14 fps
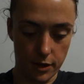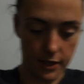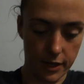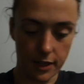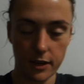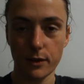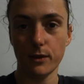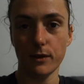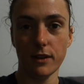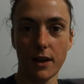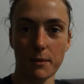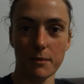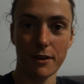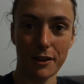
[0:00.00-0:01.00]
I can't hold
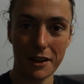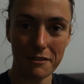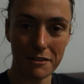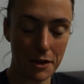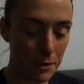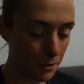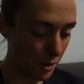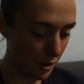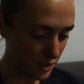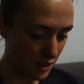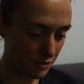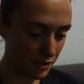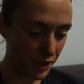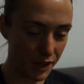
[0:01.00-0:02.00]
up. I love how it works
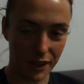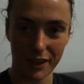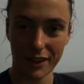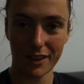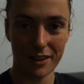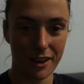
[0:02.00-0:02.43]
everything.